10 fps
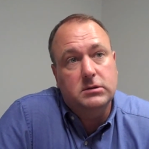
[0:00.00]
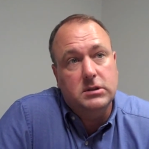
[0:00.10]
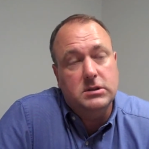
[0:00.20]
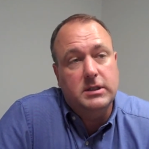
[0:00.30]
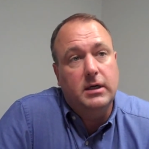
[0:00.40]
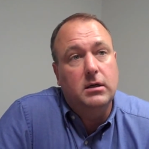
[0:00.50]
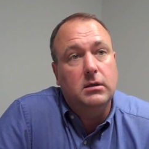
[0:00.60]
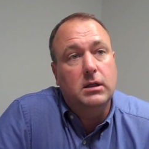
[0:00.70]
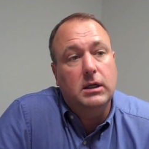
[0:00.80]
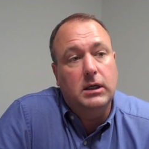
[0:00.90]
to
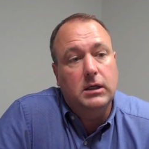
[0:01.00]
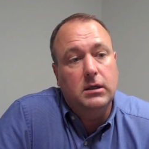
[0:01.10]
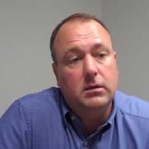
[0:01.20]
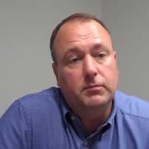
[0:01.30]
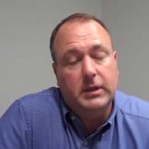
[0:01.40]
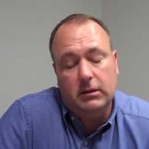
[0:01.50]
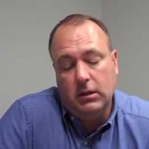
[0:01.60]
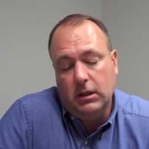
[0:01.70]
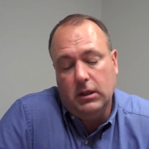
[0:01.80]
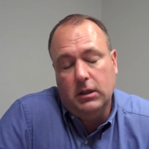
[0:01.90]
sell um, that
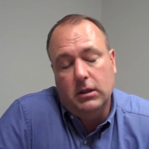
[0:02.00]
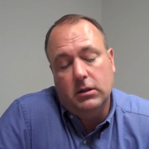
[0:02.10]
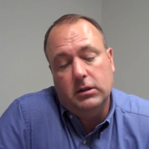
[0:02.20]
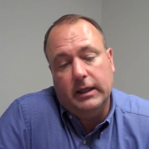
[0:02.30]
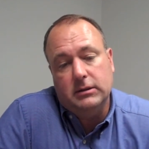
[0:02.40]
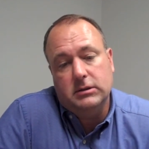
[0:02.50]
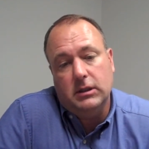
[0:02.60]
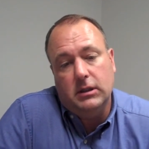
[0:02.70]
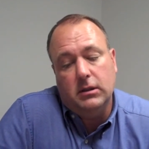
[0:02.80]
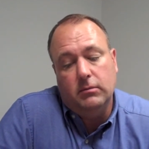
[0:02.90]
that
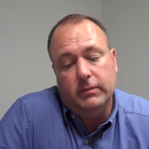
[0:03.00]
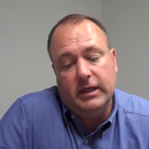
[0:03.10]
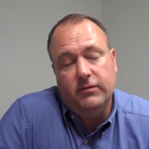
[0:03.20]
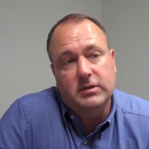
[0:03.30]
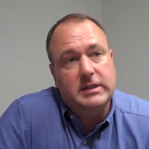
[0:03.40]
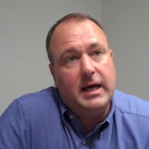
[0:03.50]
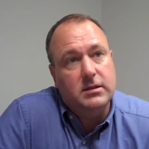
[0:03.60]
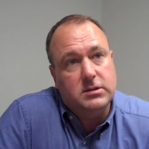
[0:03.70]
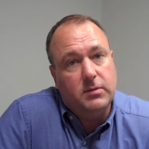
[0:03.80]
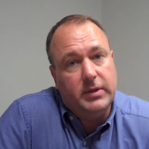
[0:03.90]
um, evens
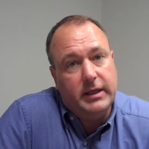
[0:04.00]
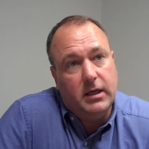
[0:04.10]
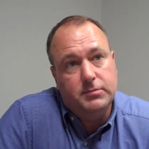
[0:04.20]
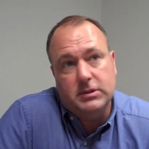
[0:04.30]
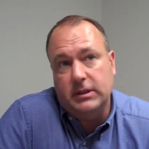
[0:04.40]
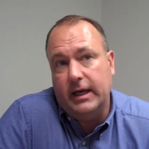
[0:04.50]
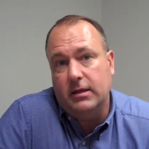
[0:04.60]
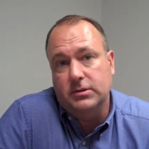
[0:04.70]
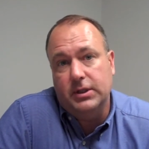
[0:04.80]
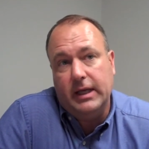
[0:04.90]
out some of the ups and
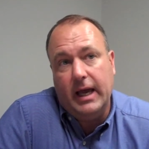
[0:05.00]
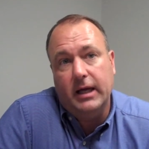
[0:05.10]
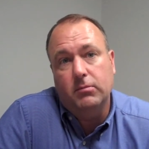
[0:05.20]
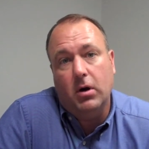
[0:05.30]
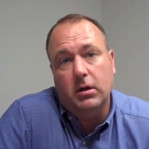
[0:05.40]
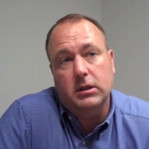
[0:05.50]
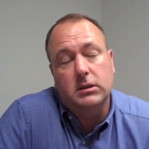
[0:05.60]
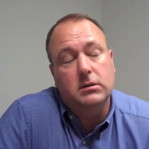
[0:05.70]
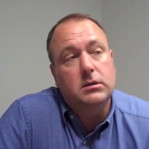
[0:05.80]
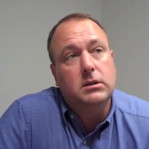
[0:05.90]
downs of the ag
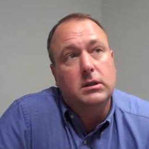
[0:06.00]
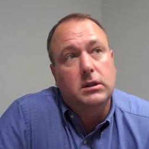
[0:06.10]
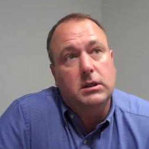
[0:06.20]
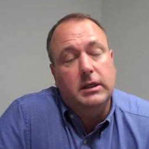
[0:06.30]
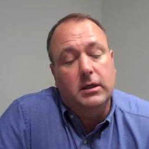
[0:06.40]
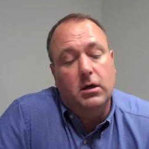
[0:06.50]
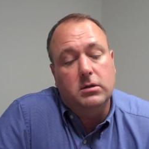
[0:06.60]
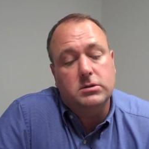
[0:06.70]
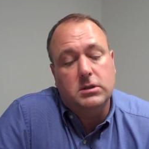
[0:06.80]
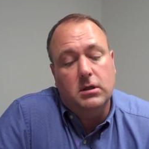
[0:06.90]
market. It
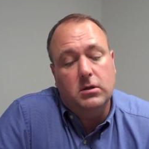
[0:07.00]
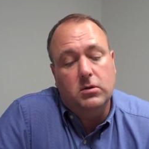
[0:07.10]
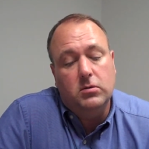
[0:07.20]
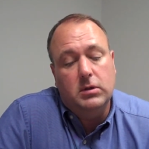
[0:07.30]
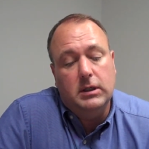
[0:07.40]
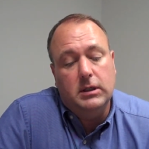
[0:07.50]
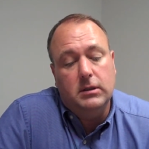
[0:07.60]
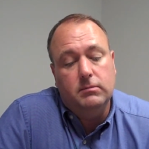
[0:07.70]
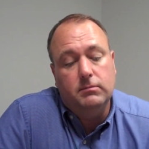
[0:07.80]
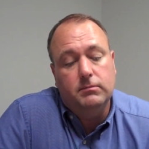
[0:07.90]
also
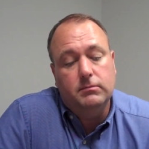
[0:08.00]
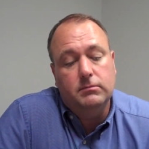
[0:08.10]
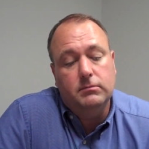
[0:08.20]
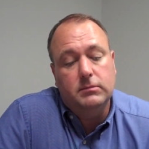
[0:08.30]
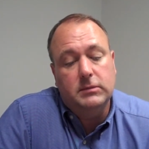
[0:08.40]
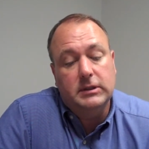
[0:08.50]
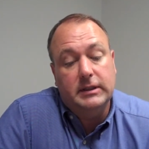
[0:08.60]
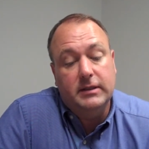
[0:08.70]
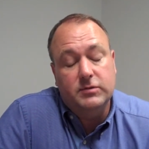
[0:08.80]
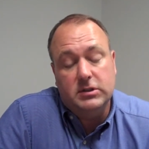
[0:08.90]
um, gives